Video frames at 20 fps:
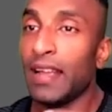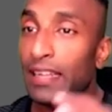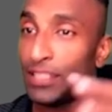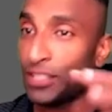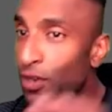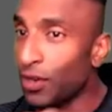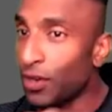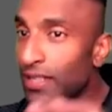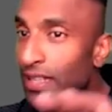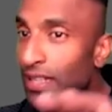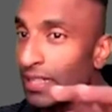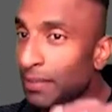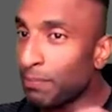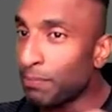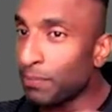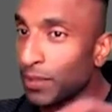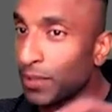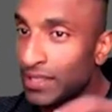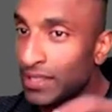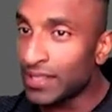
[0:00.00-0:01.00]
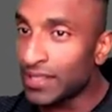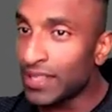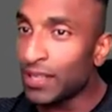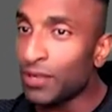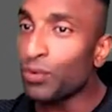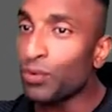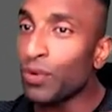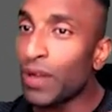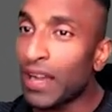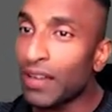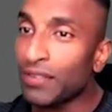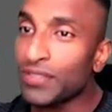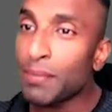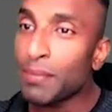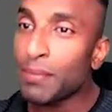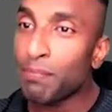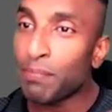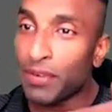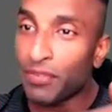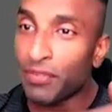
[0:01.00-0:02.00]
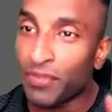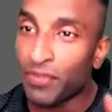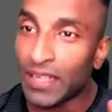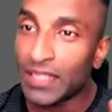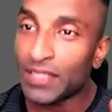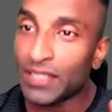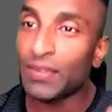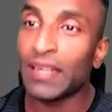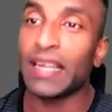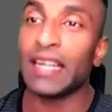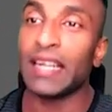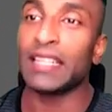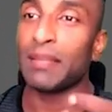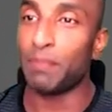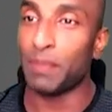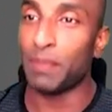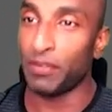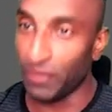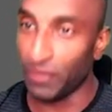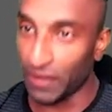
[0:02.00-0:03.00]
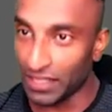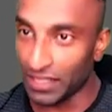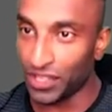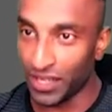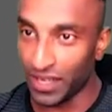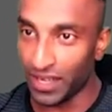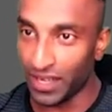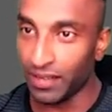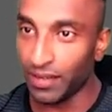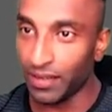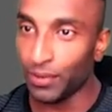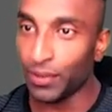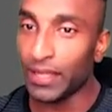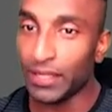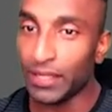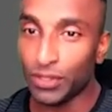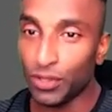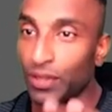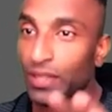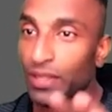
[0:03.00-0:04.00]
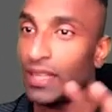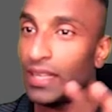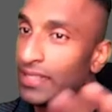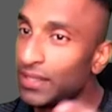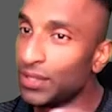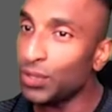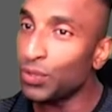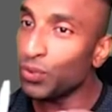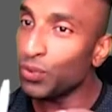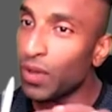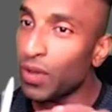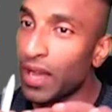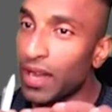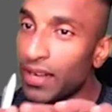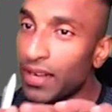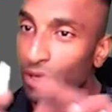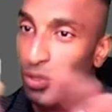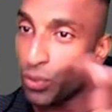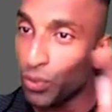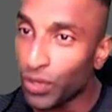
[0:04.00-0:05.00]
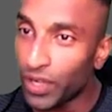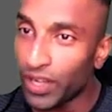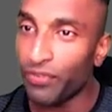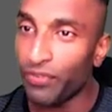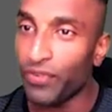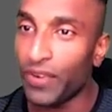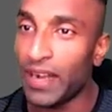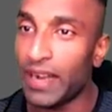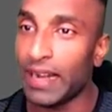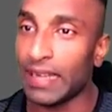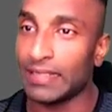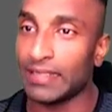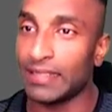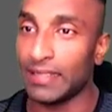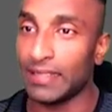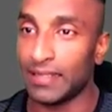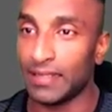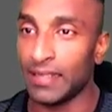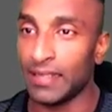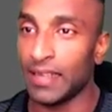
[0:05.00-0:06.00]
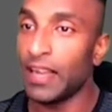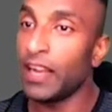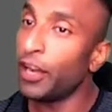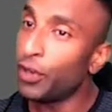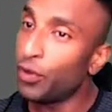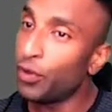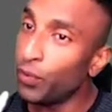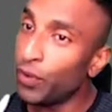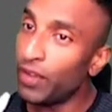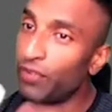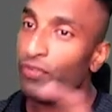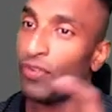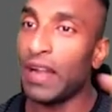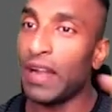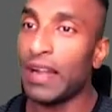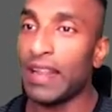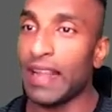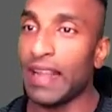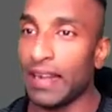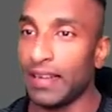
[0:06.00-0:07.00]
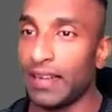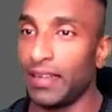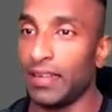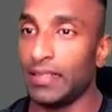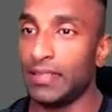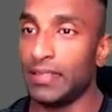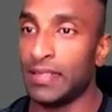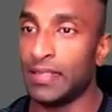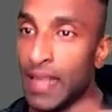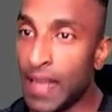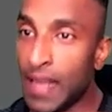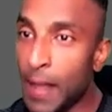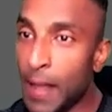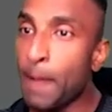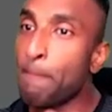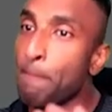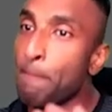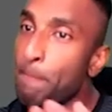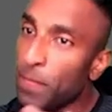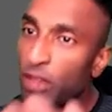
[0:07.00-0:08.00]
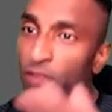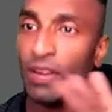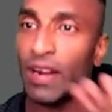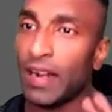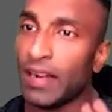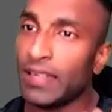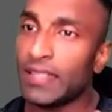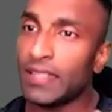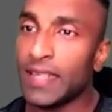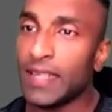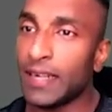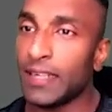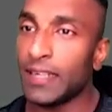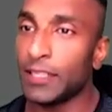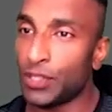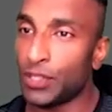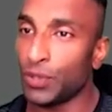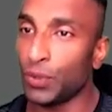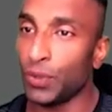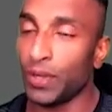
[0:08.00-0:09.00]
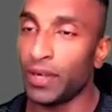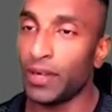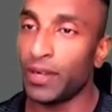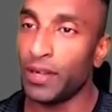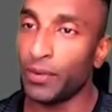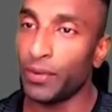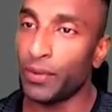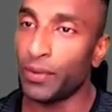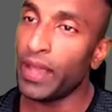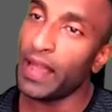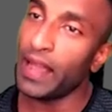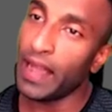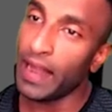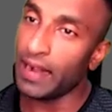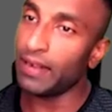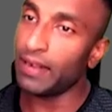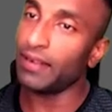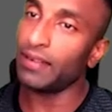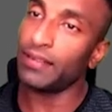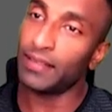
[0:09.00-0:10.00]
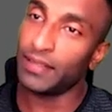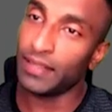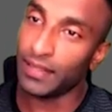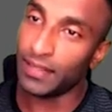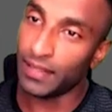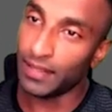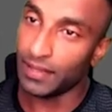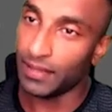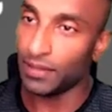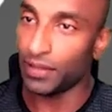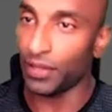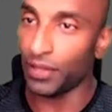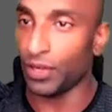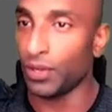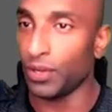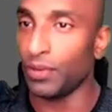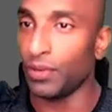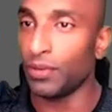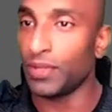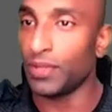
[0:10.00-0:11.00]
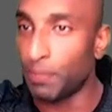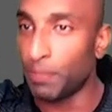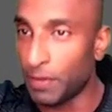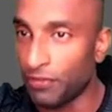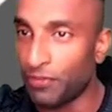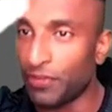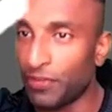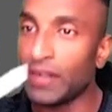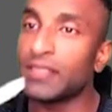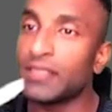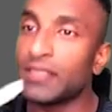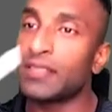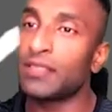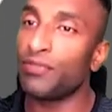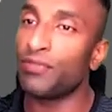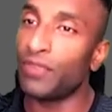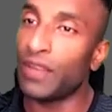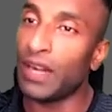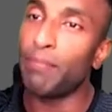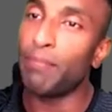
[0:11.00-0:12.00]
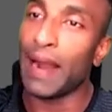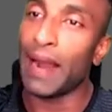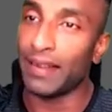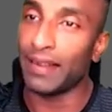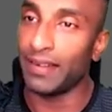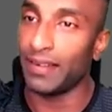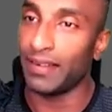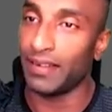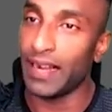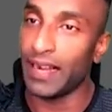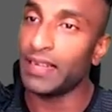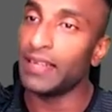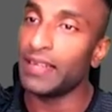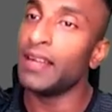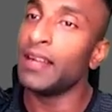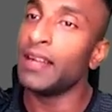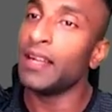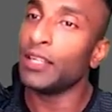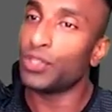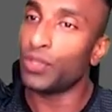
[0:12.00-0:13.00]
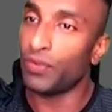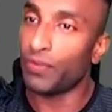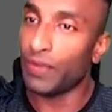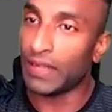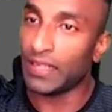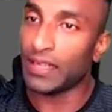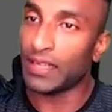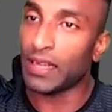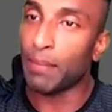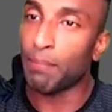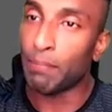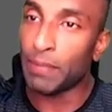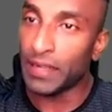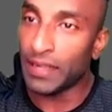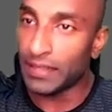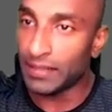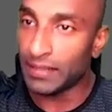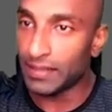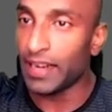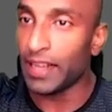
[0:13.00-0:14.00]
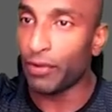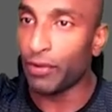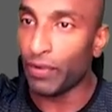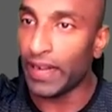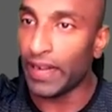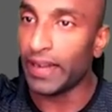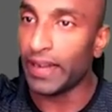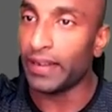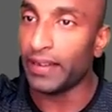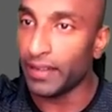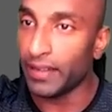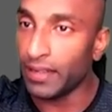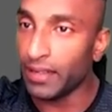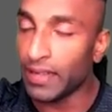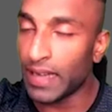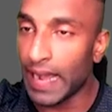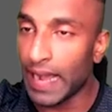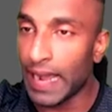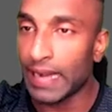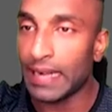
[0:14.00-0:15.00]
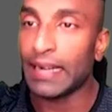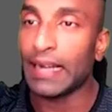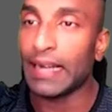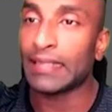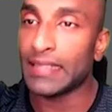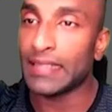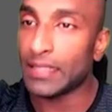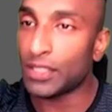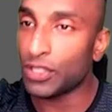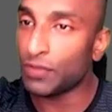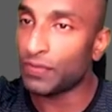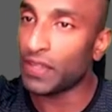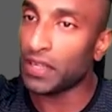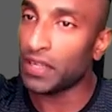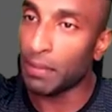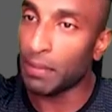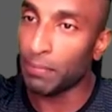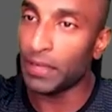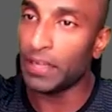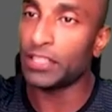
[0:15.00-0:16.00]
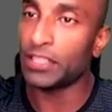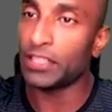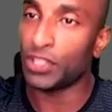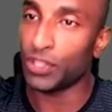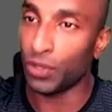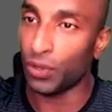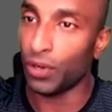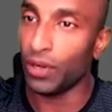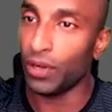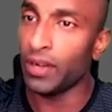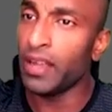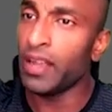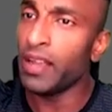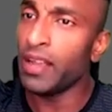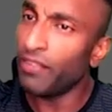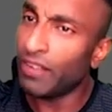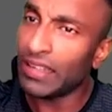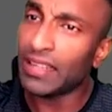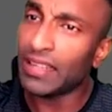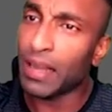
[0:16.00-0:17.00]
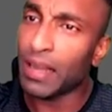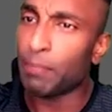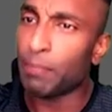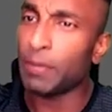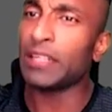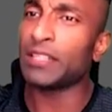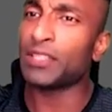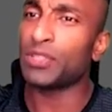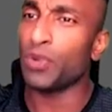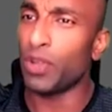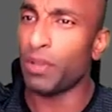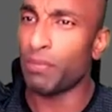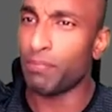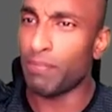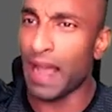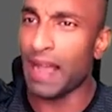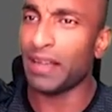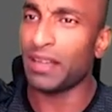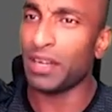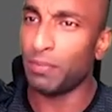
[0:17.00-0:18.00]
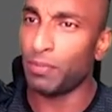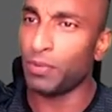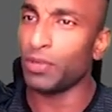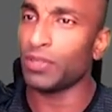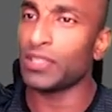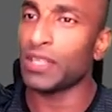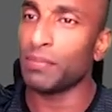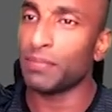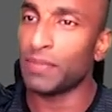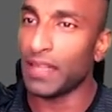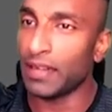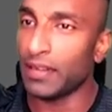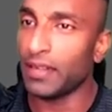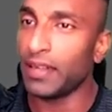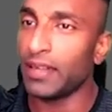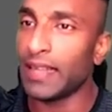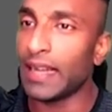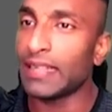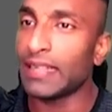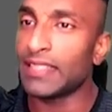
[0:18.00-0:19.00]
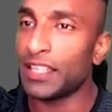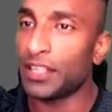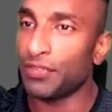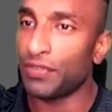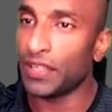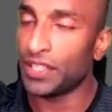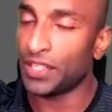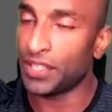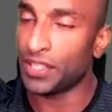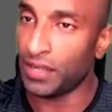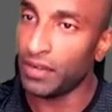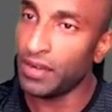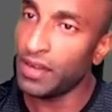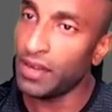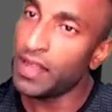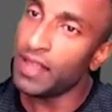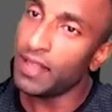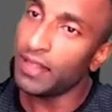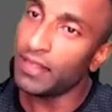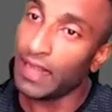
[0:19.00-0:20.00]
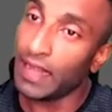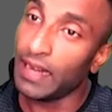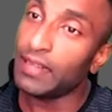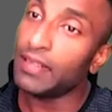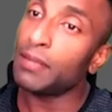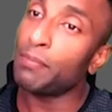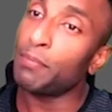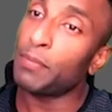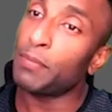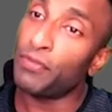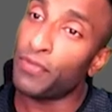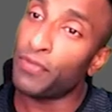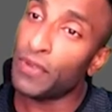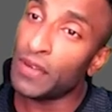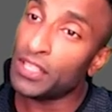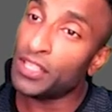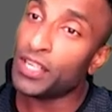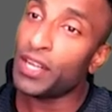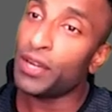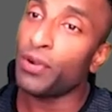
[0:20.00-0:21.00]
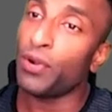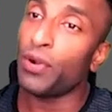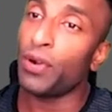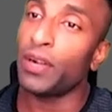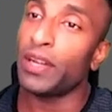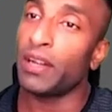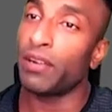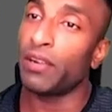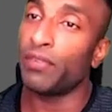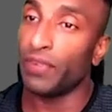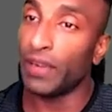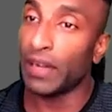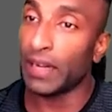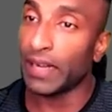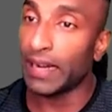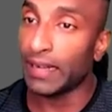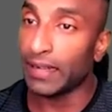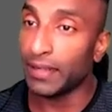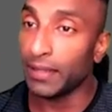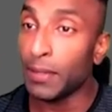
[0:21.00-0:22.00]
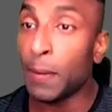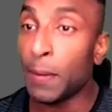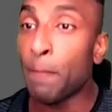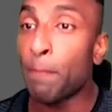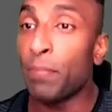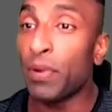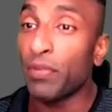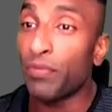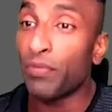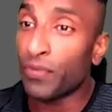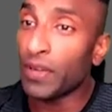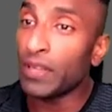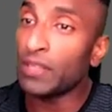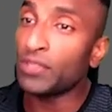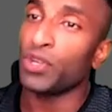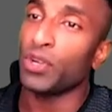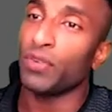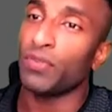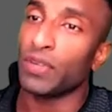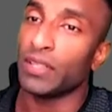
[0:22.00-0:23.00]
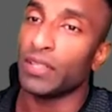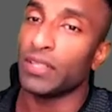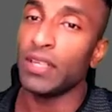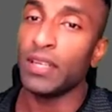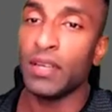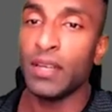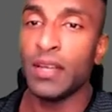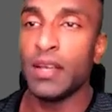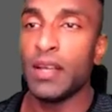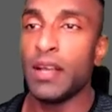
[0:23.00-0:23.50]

it's not that the person who have some preference will get the preference share okay so these two are two different assets two different categories you will understand it soon okay and the you know the preference will matter right so when the company is liquidated and assets of the company is sold when the company is going bankrupt or something in that situation then the preference shareholder will get a preference over the